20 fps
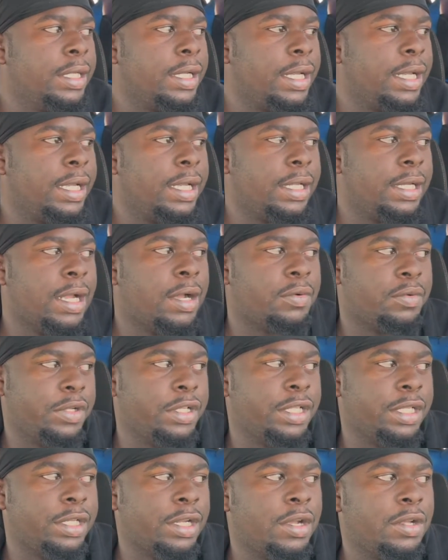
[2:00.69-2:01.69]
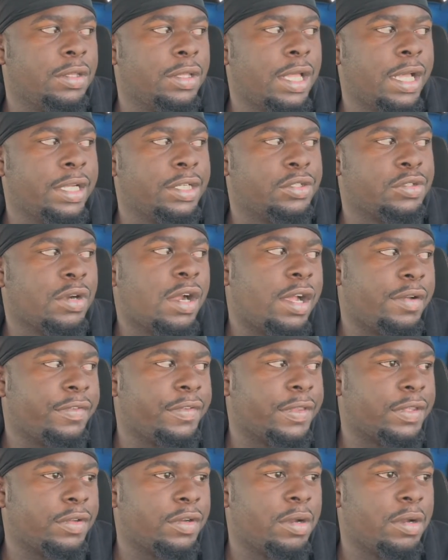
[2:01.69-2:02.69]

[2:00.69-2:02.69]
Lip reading: And I really don't like driving through the